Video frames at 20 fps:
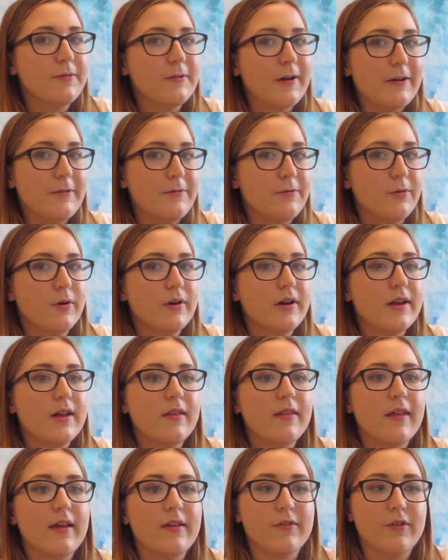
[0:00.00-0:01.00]

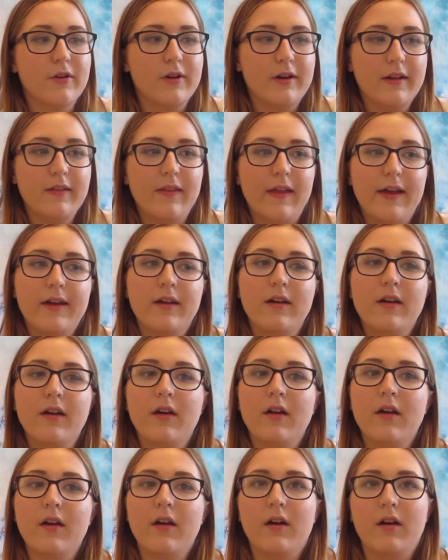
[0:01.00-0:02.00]
5:40, they started like
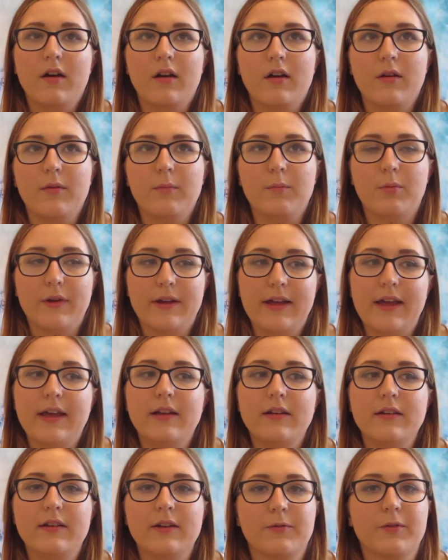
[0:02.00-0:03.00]

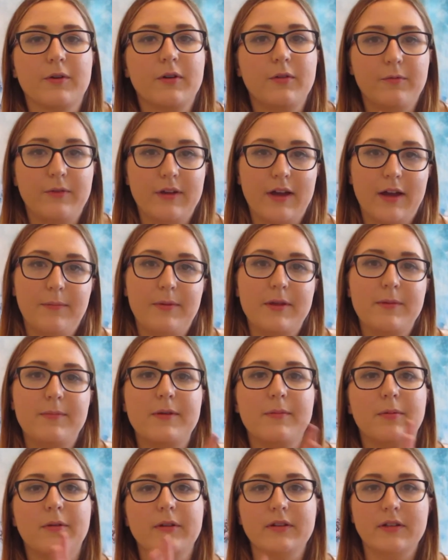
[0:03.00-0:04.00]
bringing different VIP
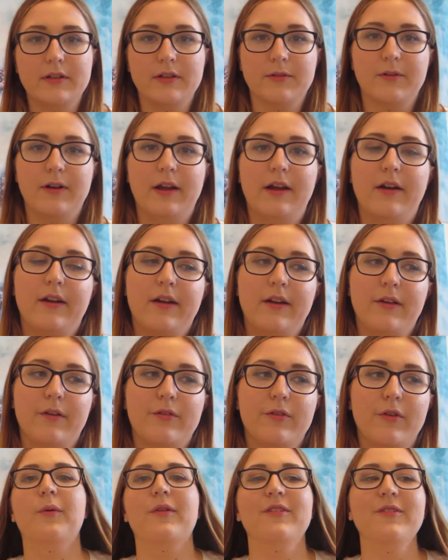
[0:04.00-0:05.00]
people into different
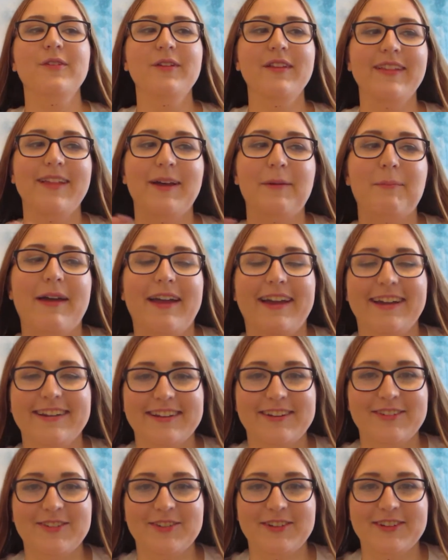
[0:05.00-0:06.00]
areas. So I wasn't really like paying
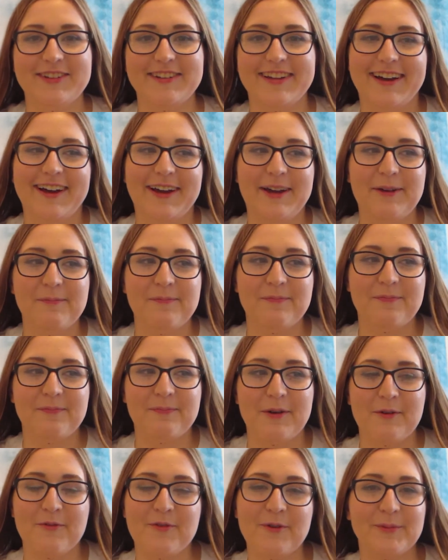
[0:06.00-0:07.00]
attention to time.
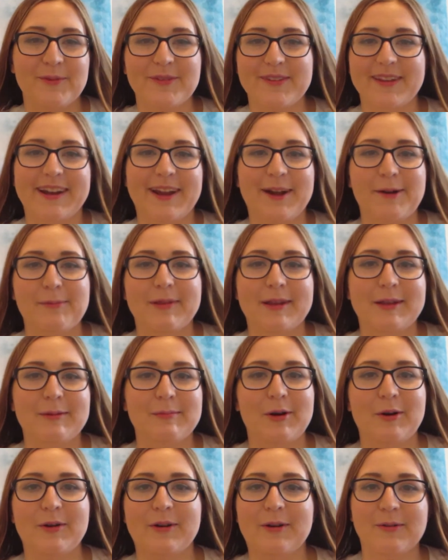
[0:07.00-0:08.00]
My phone was on airplane
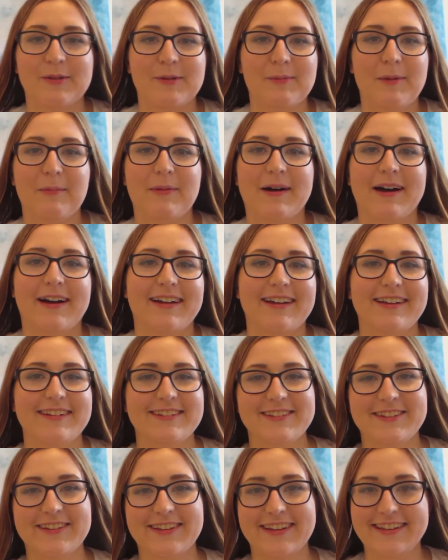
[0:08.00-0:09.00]
mode. It was in my pocket
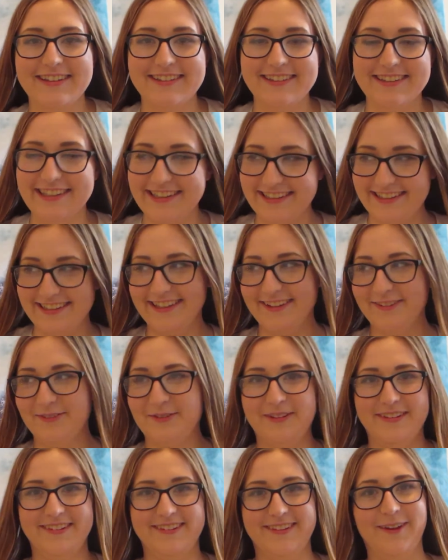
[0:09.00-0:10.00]
until I needed it
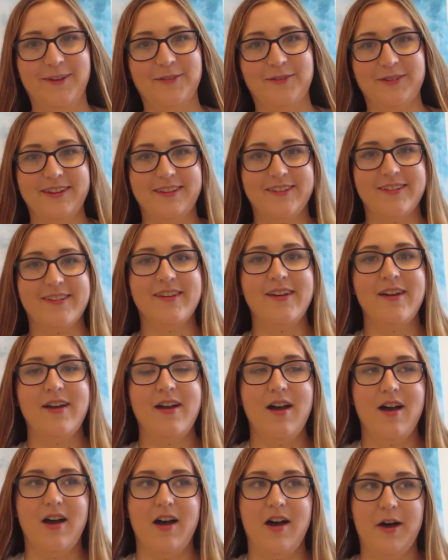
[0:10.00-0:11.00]
for the selfies.
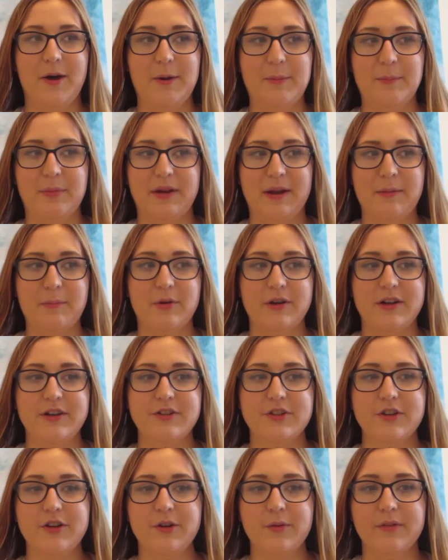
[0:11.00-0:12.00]
But I'm pretty
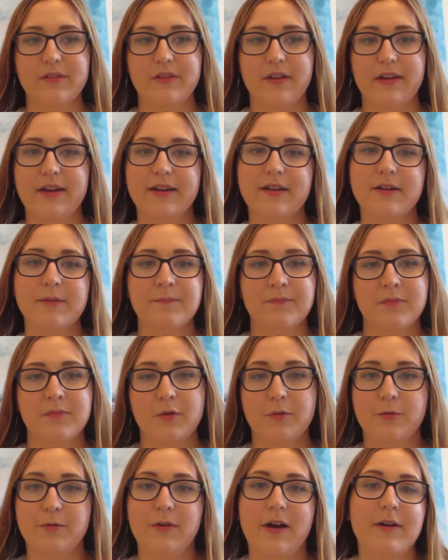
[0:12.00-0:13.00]
sure it was like
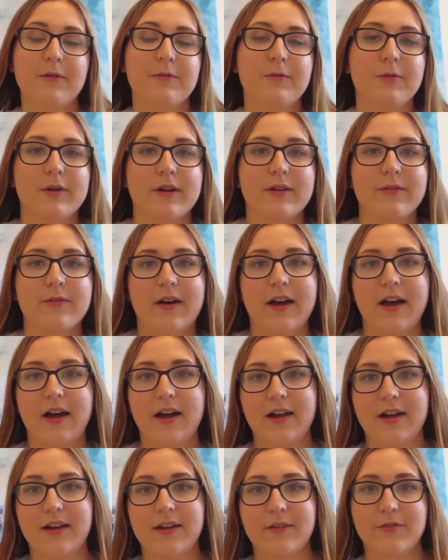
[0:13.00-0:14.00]

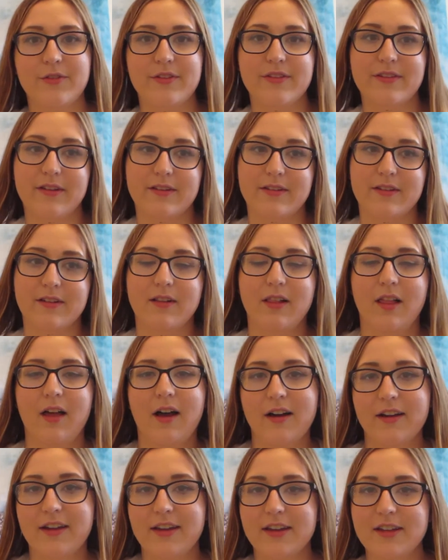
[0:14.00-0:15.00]
5:45, 6
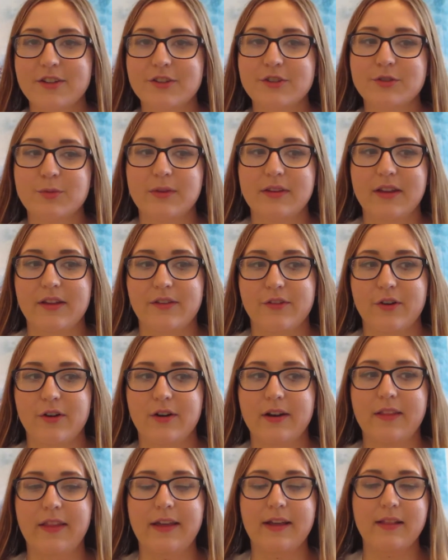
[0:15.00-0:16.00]
o'clock-ish when they
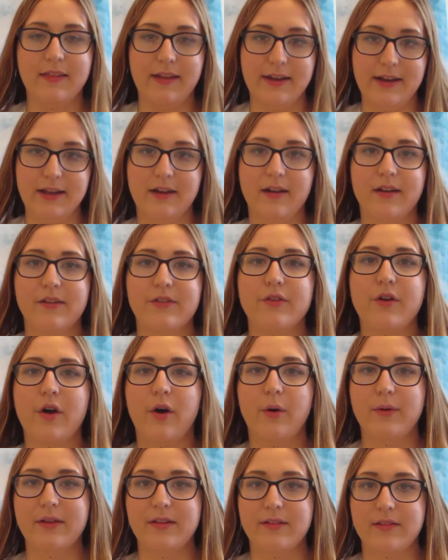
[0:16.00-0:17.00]
started like letting us
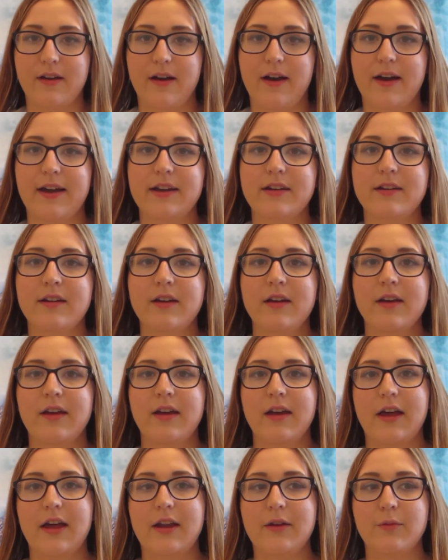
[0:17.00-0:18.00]
go inside,
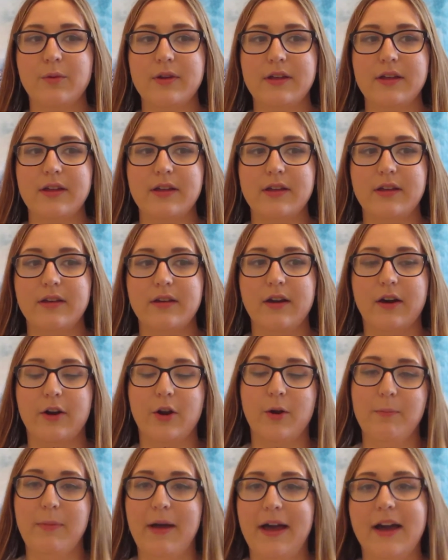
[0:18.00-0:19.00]
and we got
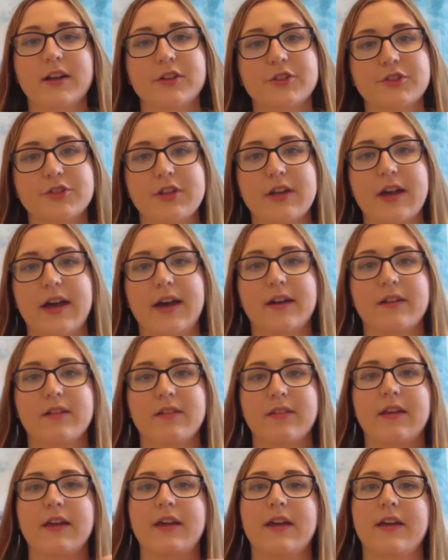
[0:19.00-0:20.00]
our bags
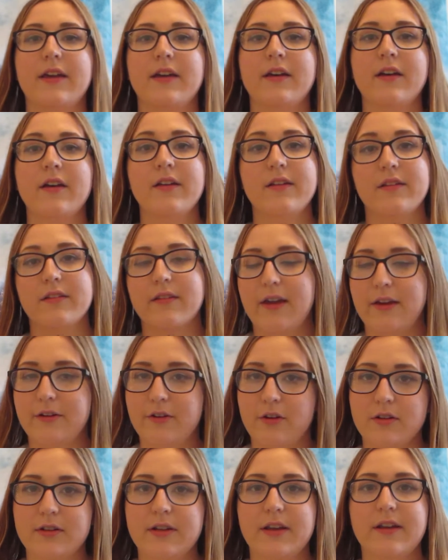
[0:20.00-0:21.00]
checked, they scanned
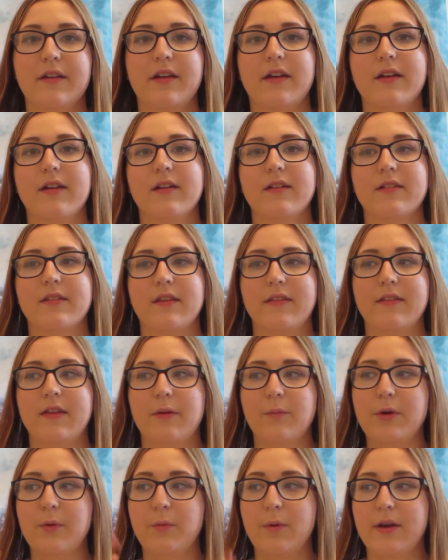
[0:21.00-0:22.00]
our tickets, and
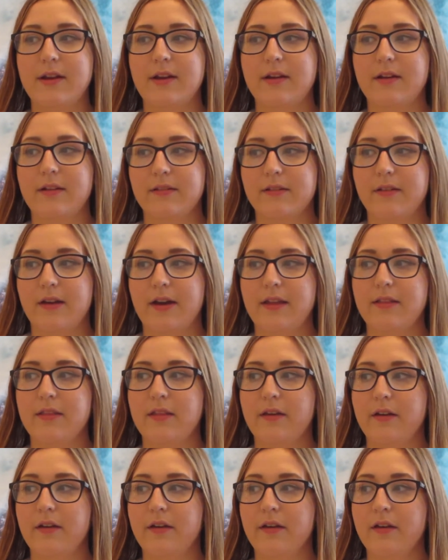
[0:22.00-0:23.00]
then we waited inside
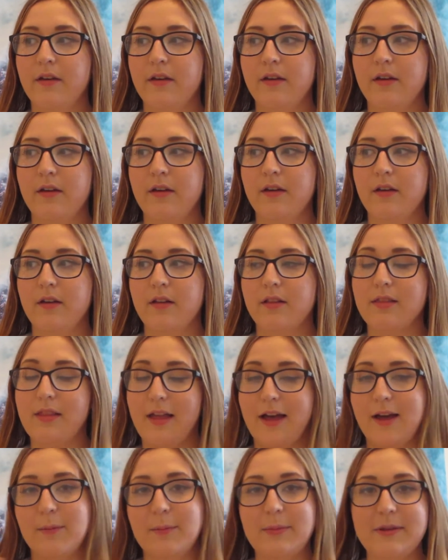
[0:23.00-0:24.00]
the
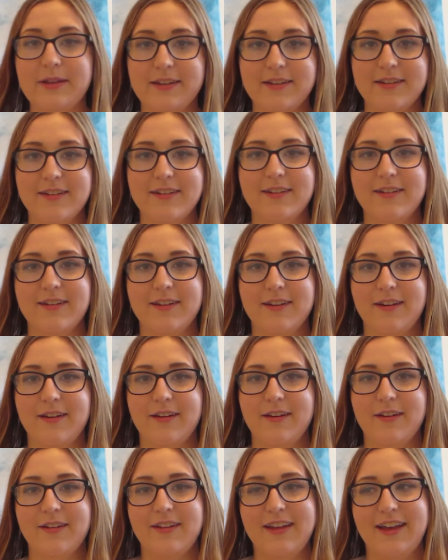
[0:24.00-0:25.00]
lobby
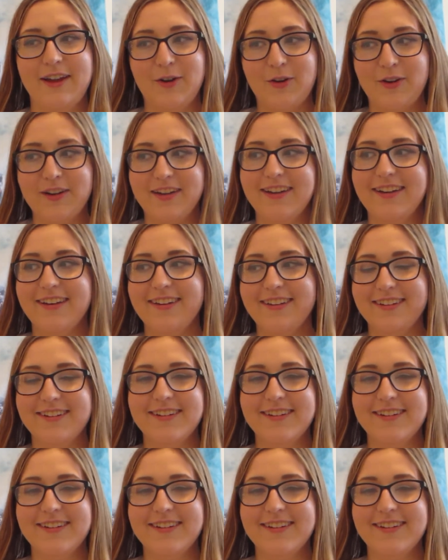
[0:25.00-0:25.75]
area